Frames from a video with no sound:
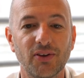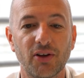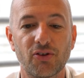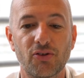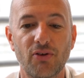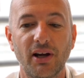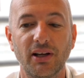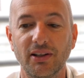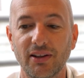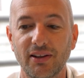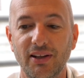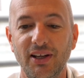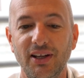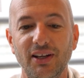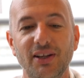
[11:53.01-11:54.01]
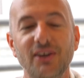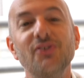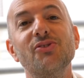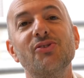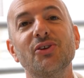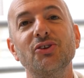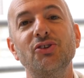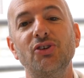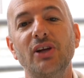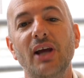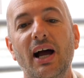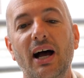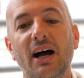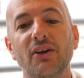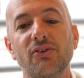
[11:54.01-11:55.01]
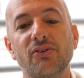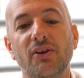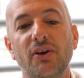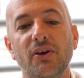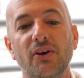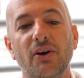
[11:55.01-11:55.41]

Her strength is that she has